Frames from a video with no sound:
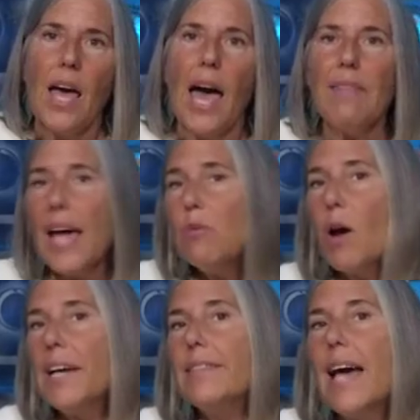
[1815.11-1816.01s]
And they
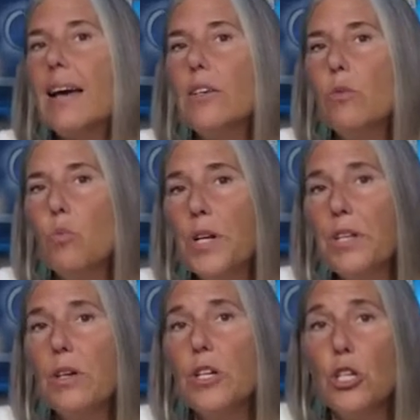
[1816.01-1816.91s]
write that
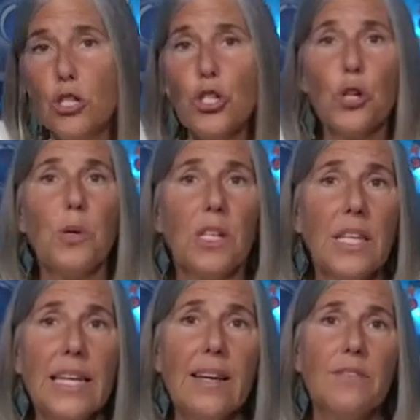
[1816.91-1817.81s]
when Yeshua
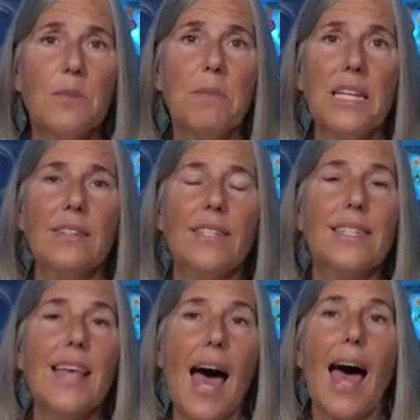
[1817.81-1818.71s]
lives
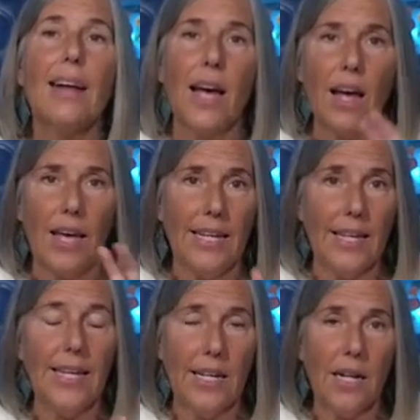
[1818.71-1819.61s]
means that
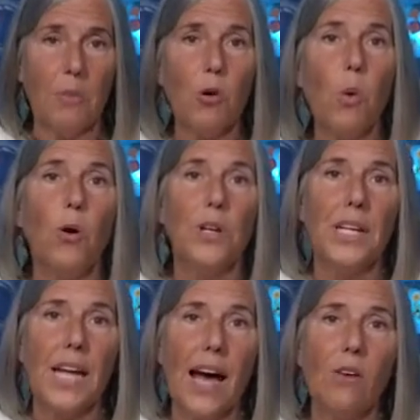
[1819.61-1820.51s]
he, and I'm
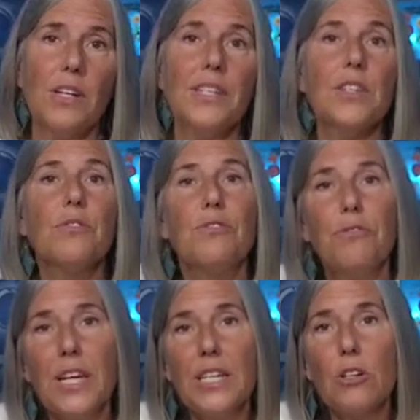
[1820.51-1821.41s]
quoting now, is
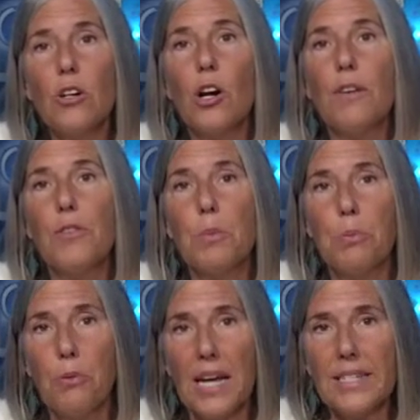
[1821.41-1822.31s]
a figure of the
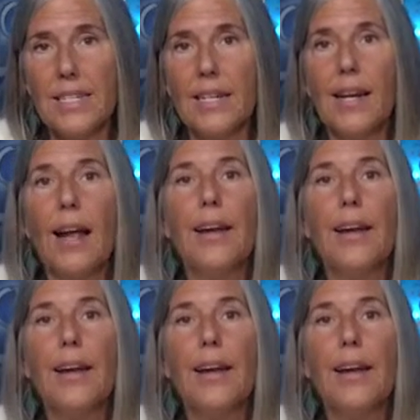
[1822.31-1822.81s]
present,